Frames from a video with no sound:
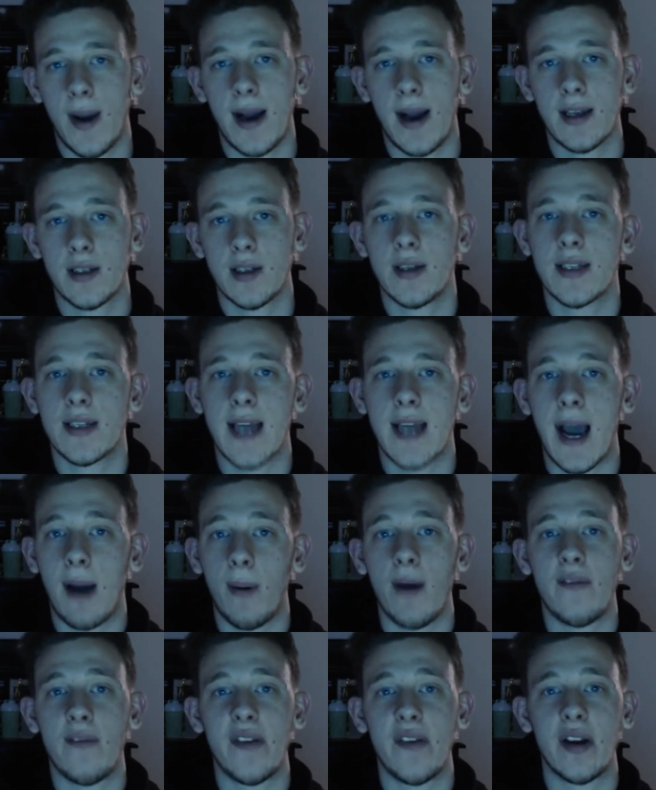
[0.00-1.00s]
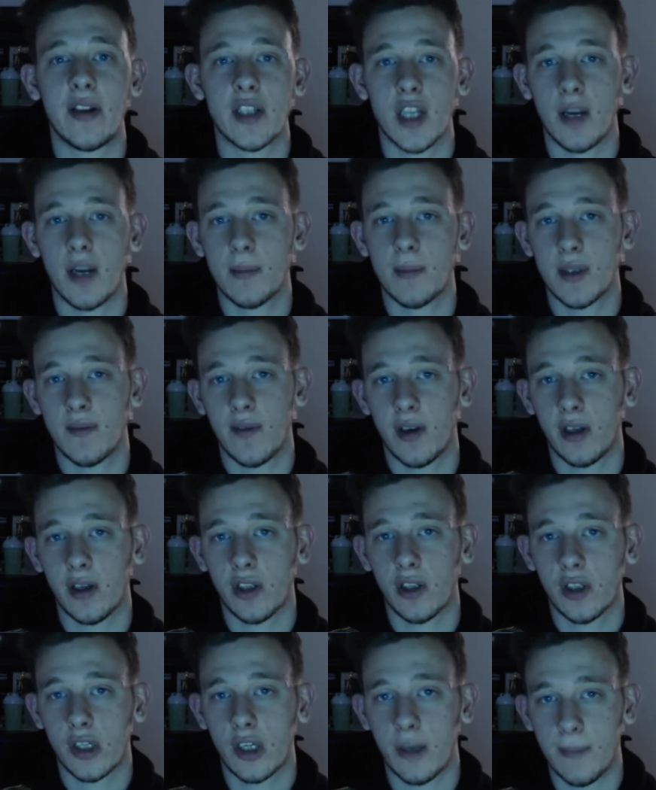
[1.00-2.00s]
two actors. However, in terms of
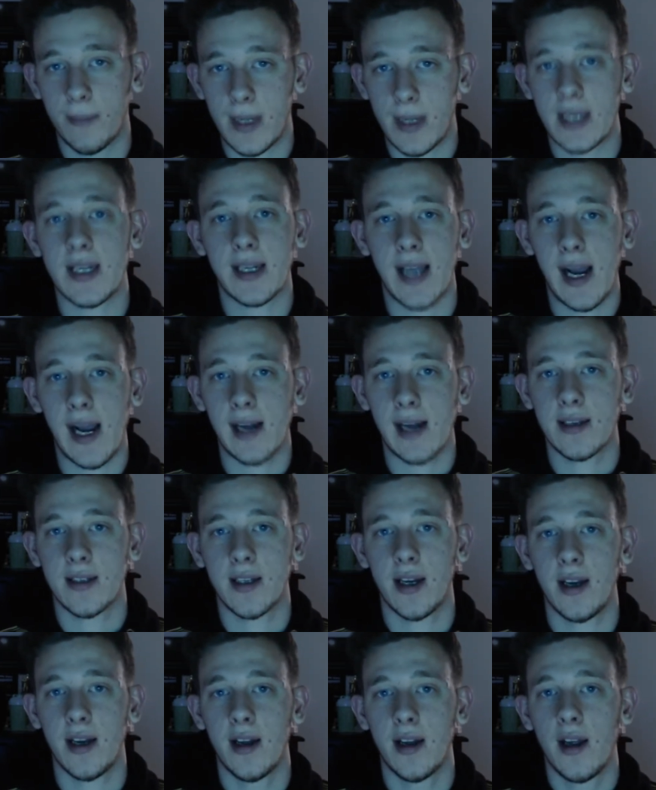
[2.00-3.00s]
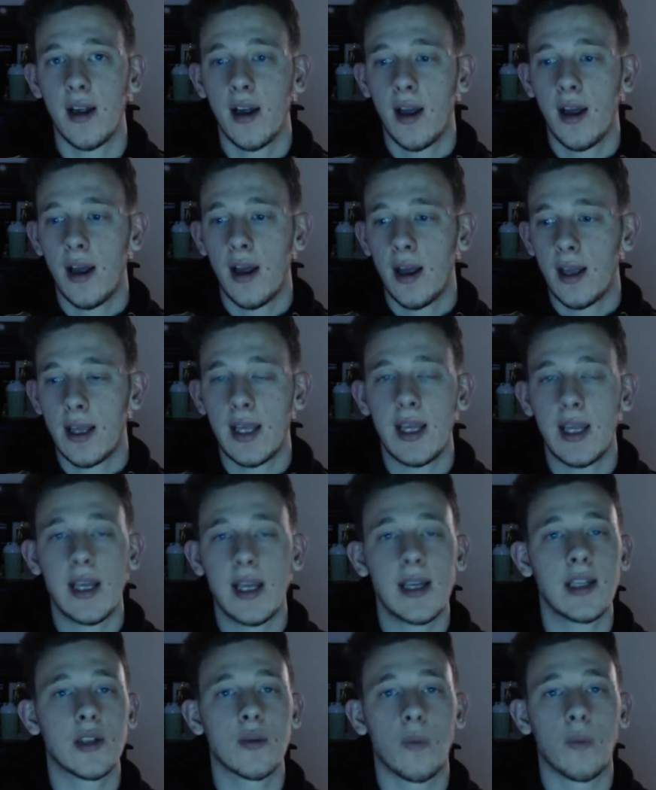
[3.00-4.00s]
a comedic actor,
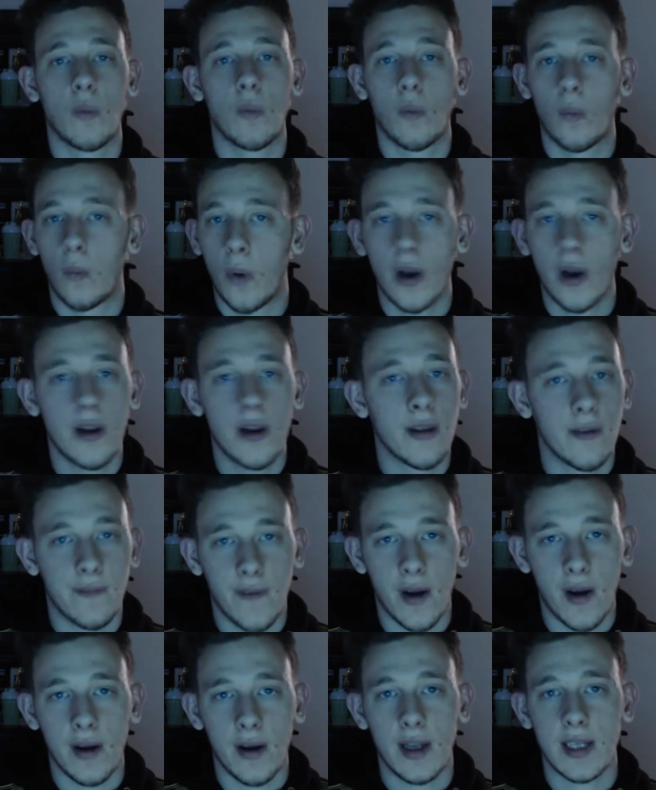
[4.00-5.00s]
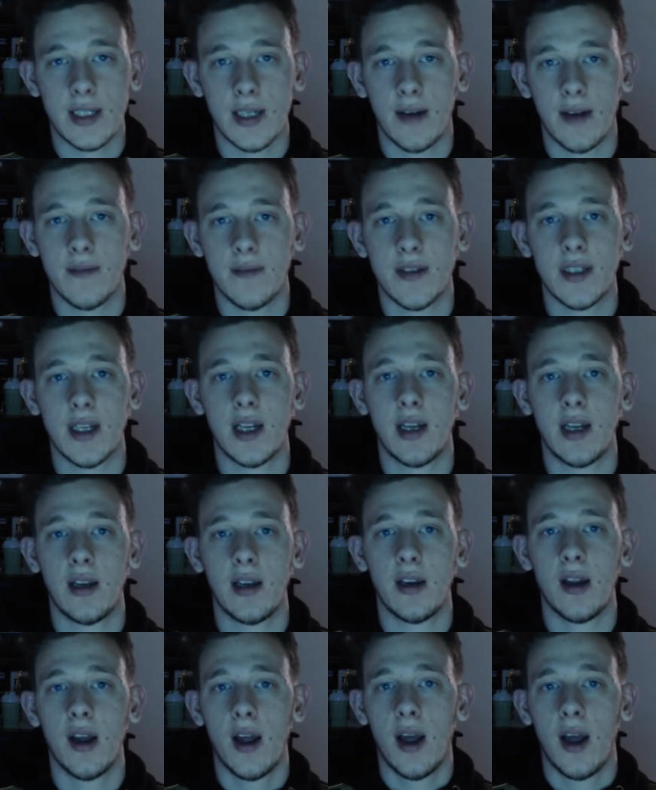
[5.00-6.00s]
he is one of the funniest I've
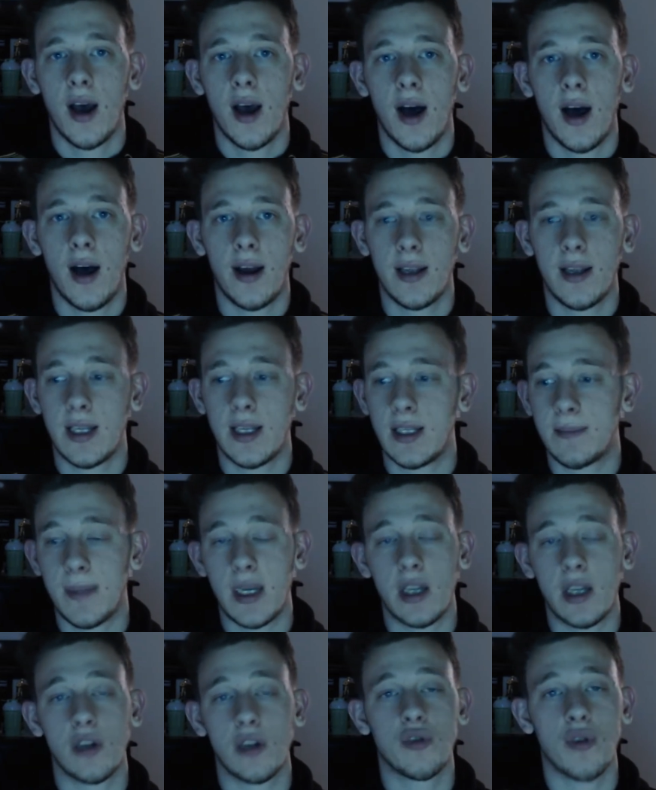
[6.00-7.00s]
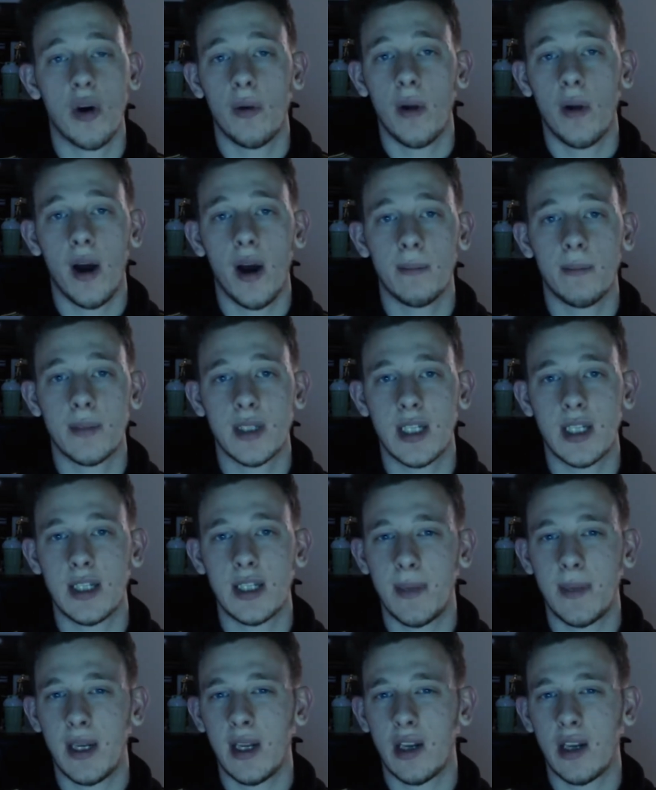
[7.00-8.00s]
seen. He's been in Grown
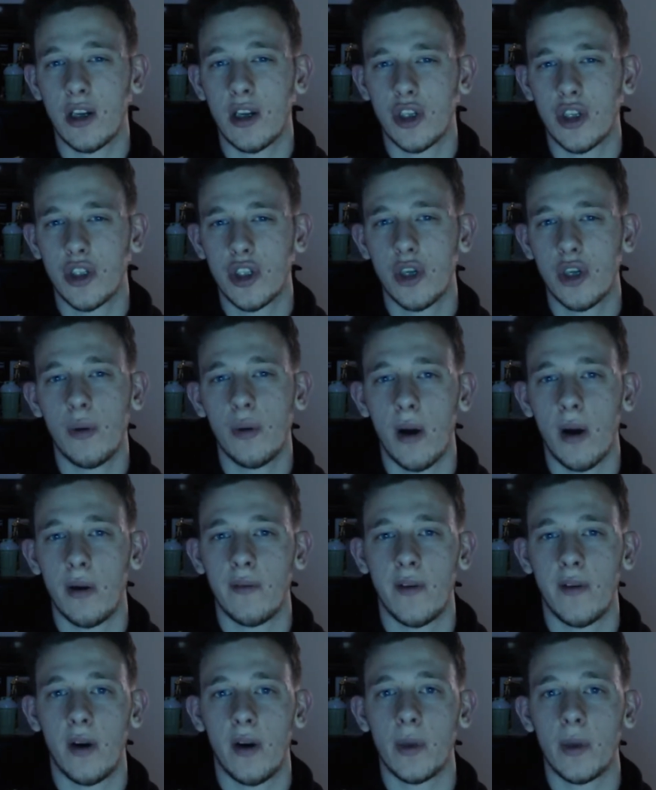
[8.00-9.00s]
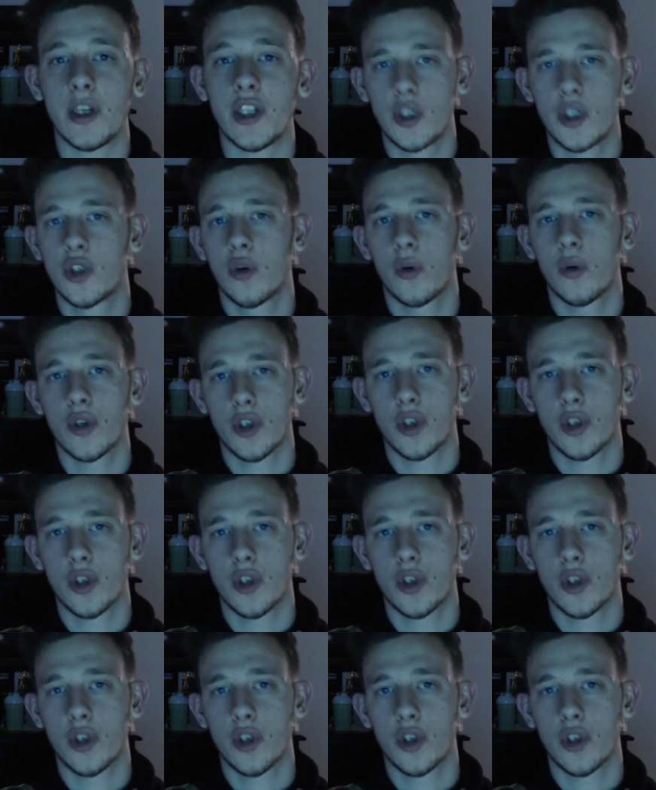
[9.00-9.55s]
Ups, he's been in Do-Over, which